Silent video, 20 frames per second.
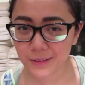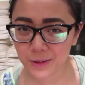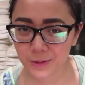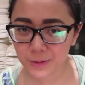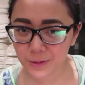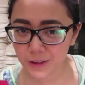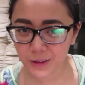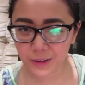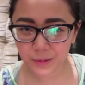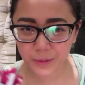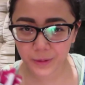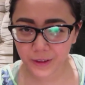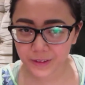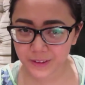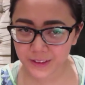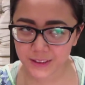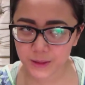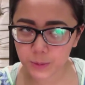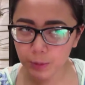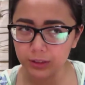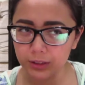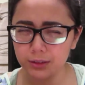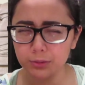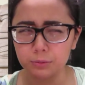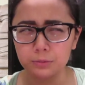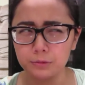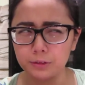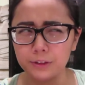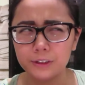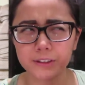know where I'll wear these because
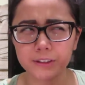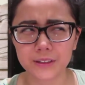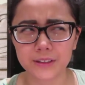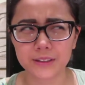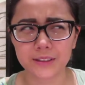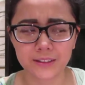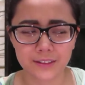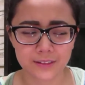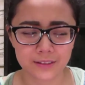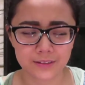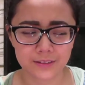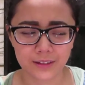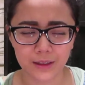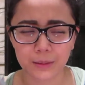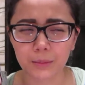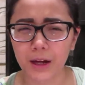I'm